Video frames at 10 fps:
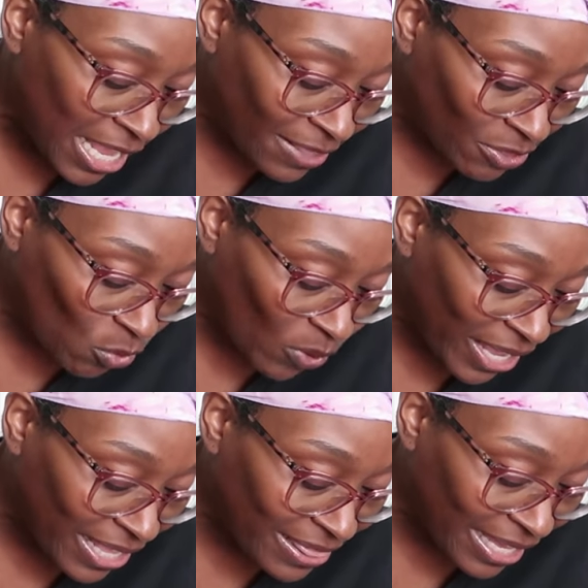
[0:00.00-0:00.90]
And the
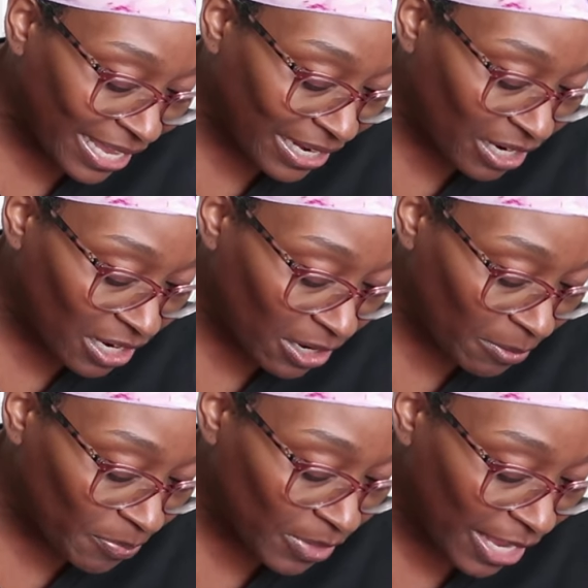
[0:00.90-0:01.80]
way that,
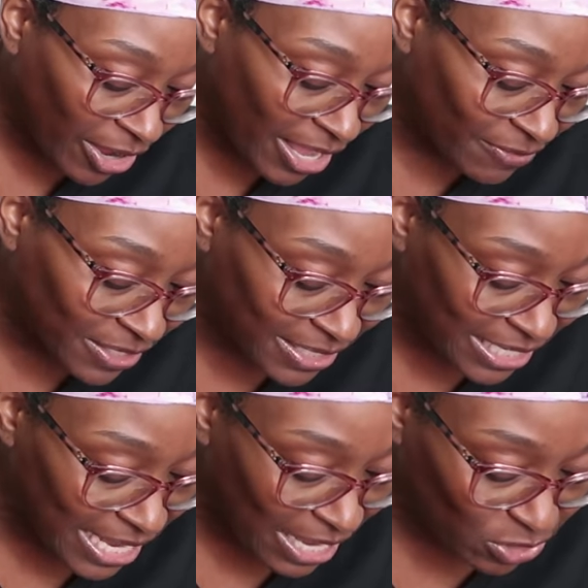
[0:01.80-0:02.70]
I'll have to
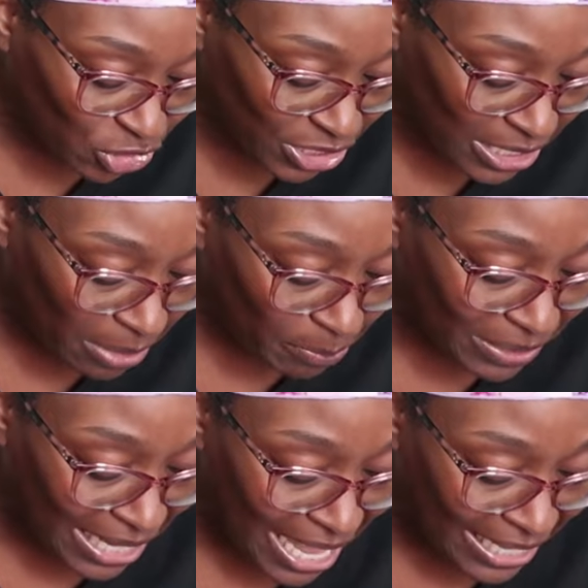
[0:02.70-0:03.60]
see how she
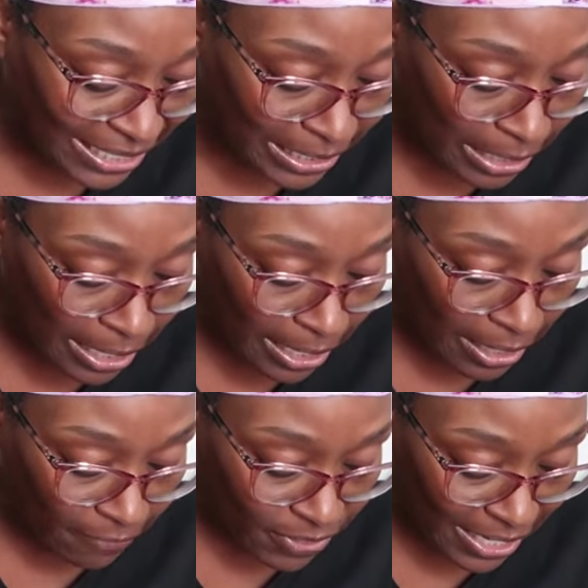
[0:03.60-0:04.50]
applied it, if